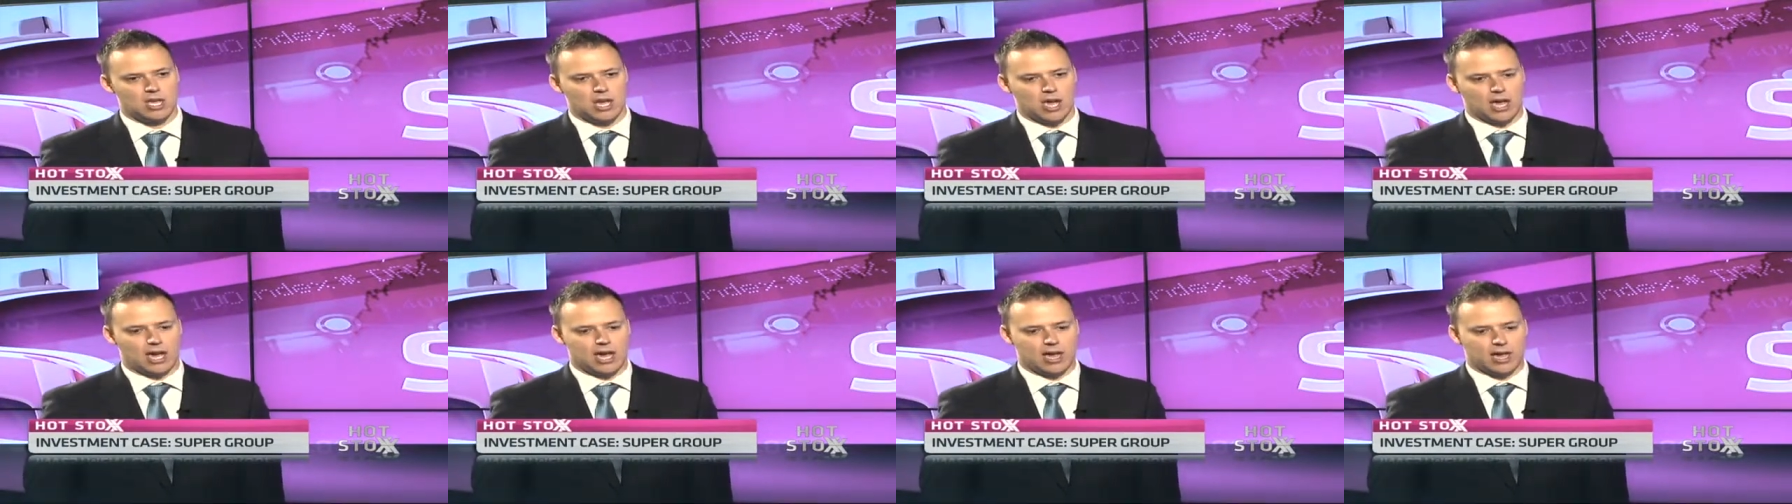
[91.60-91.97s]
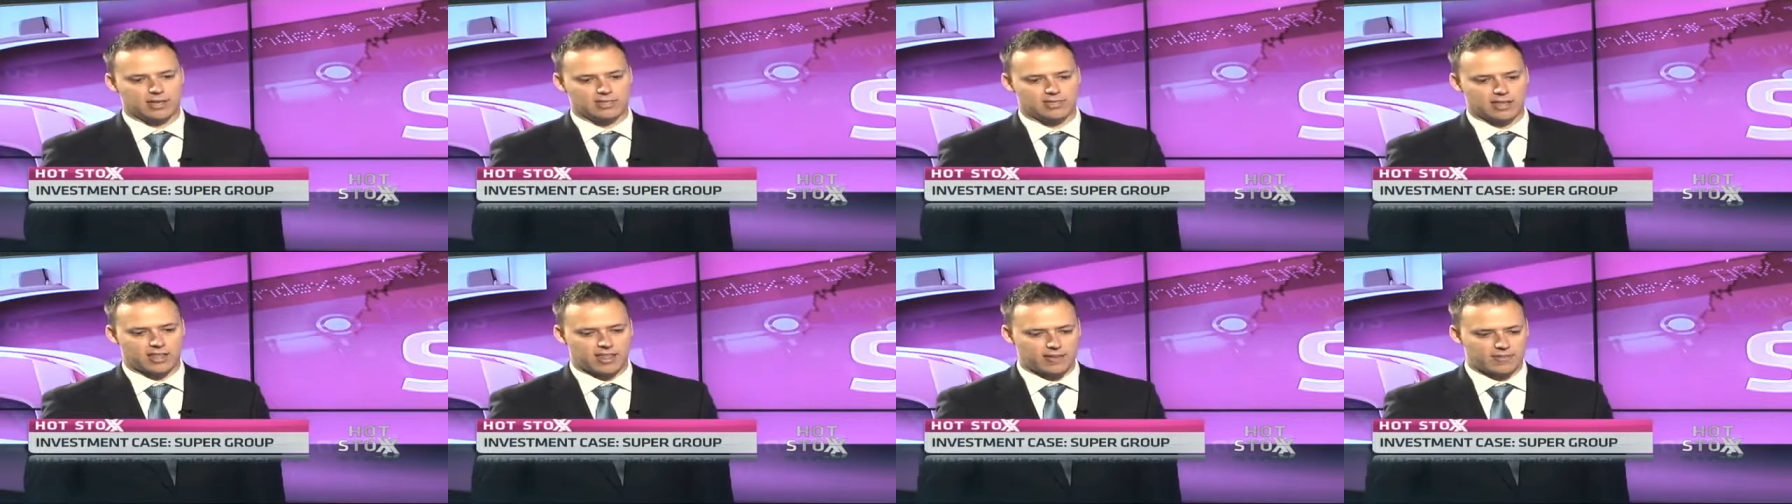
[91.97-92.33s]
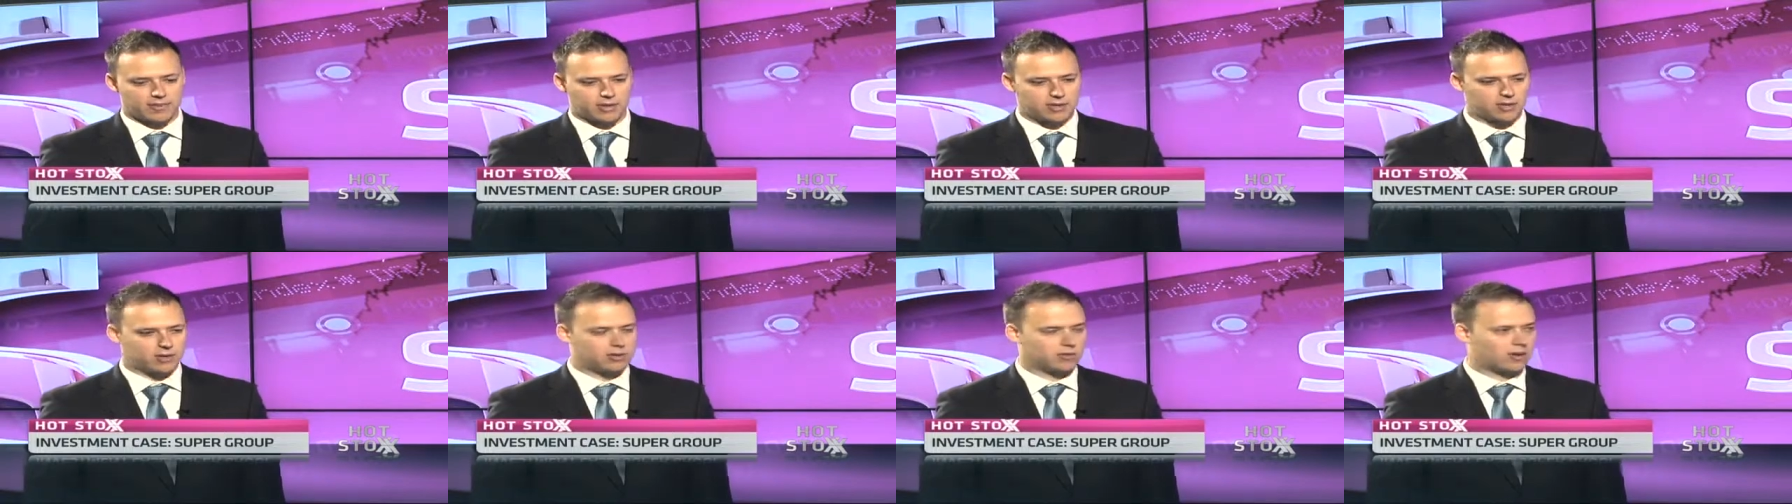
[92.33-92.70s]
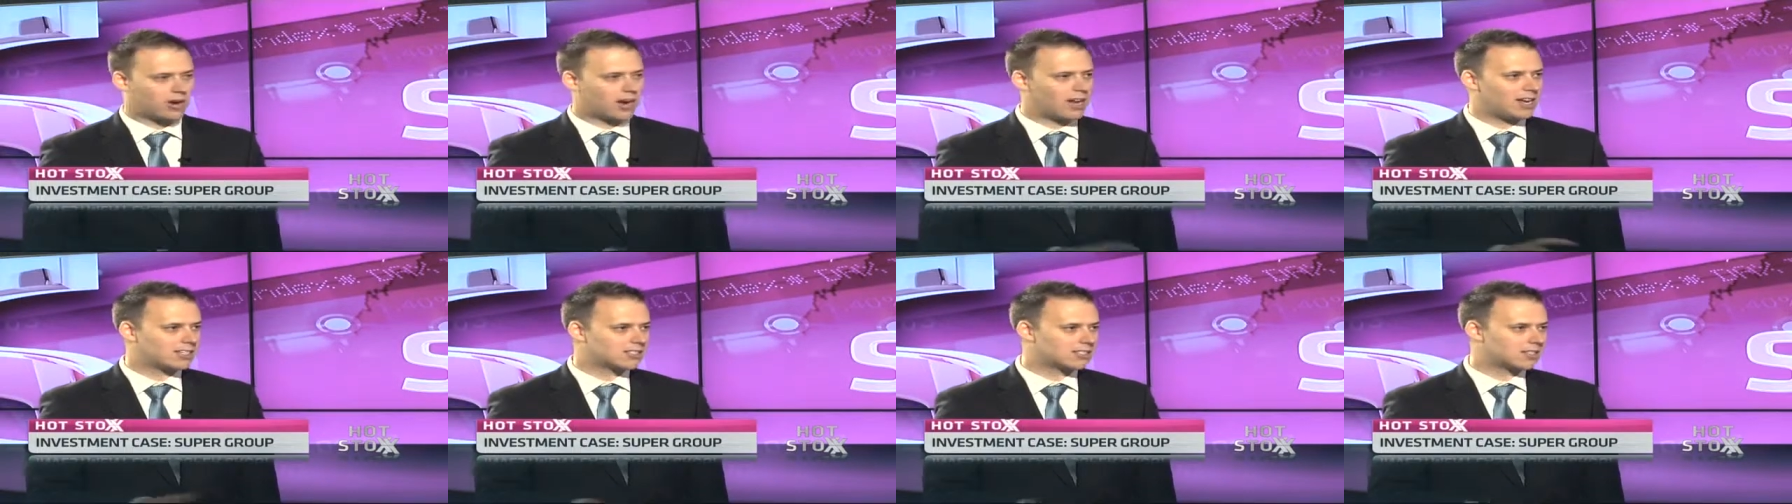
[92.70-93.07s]
South
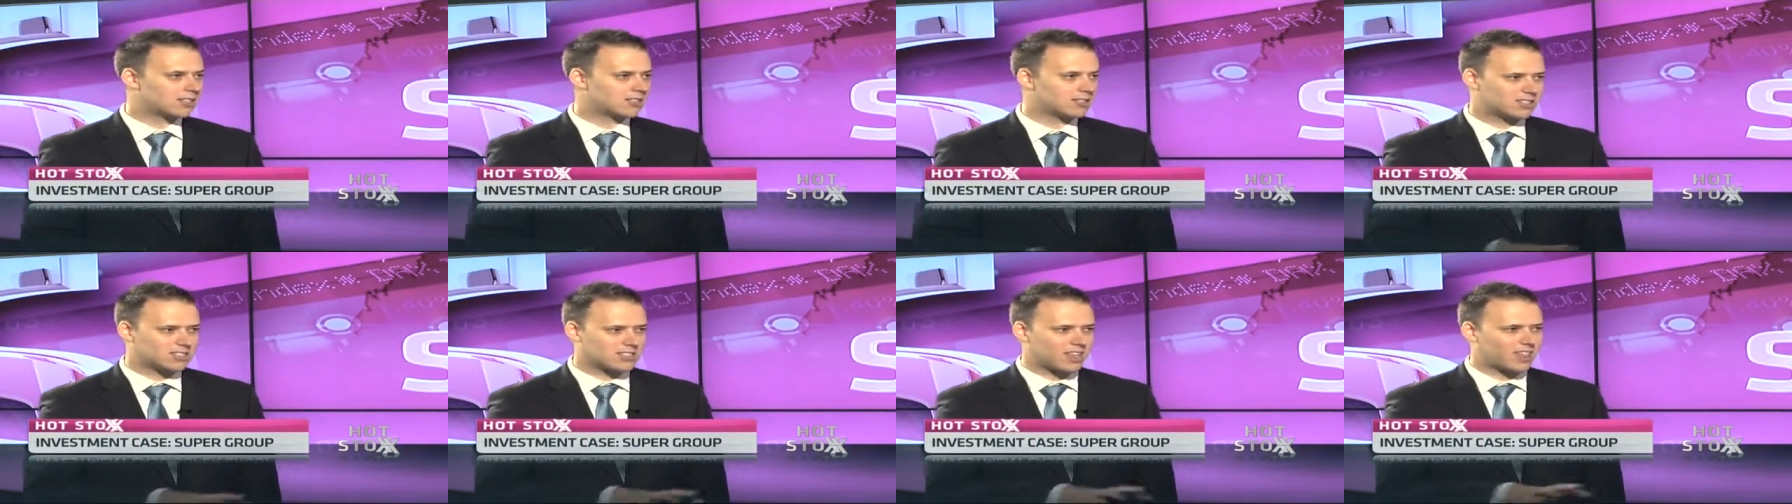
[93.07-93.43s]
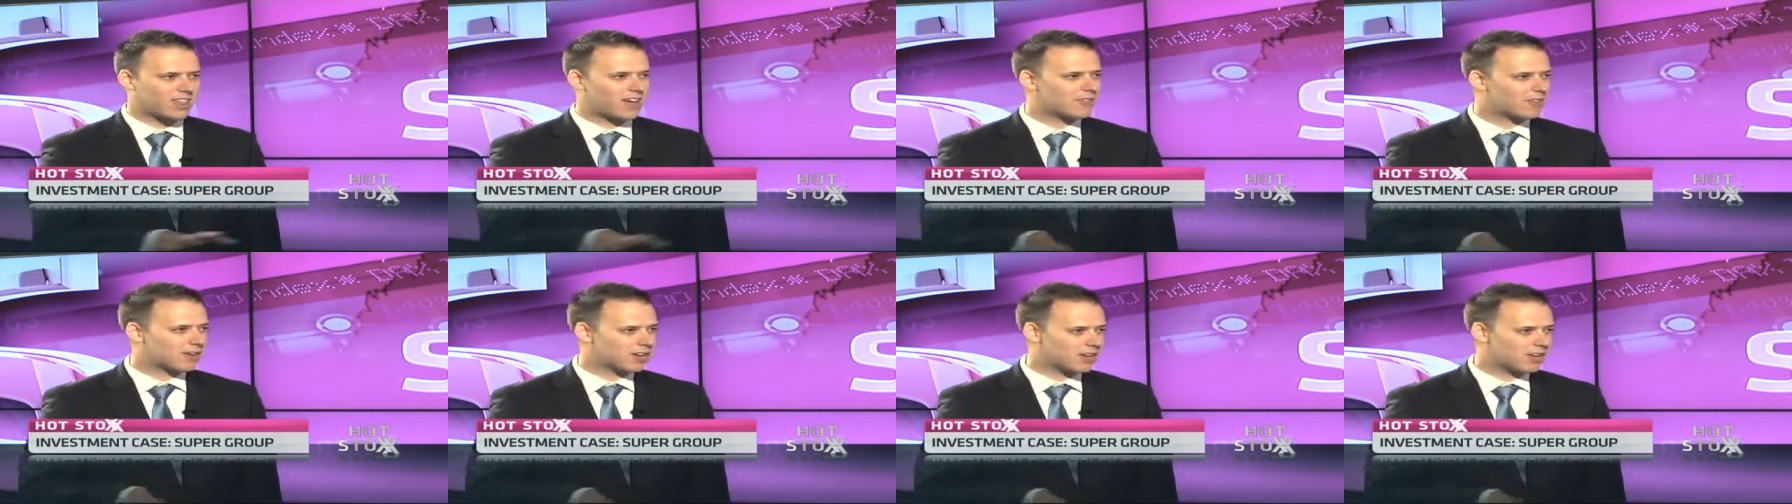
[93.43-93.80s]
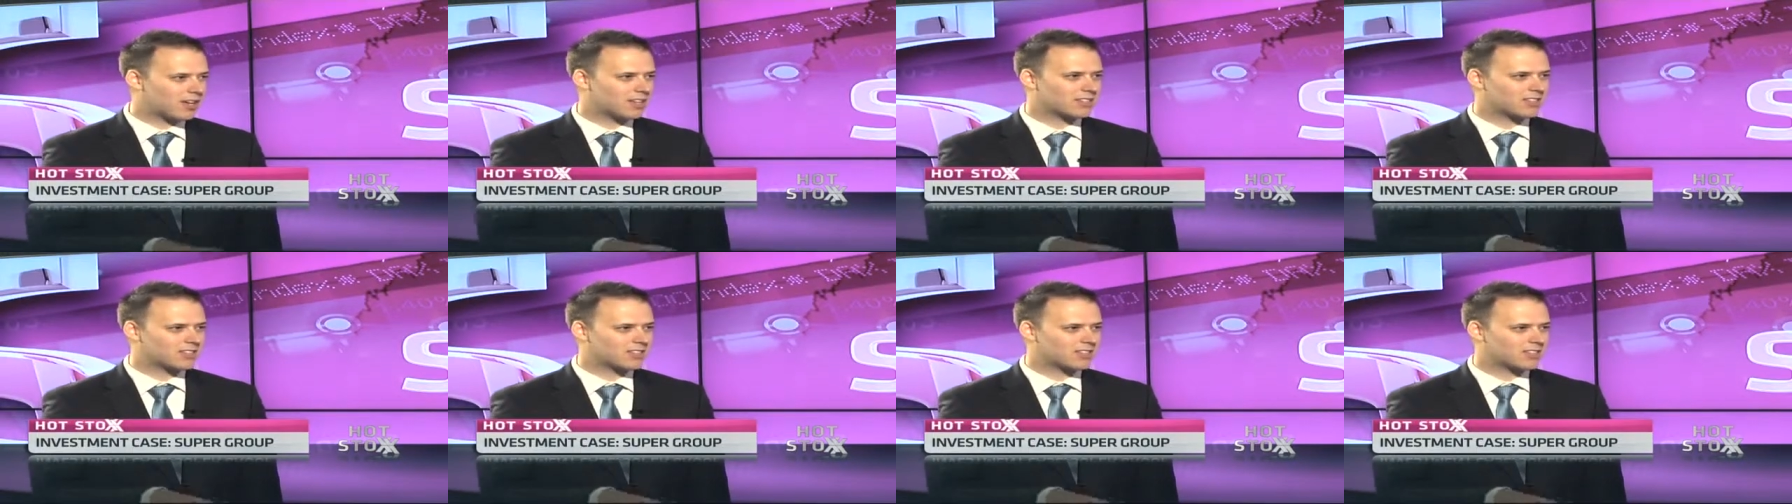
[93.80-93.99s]
Africa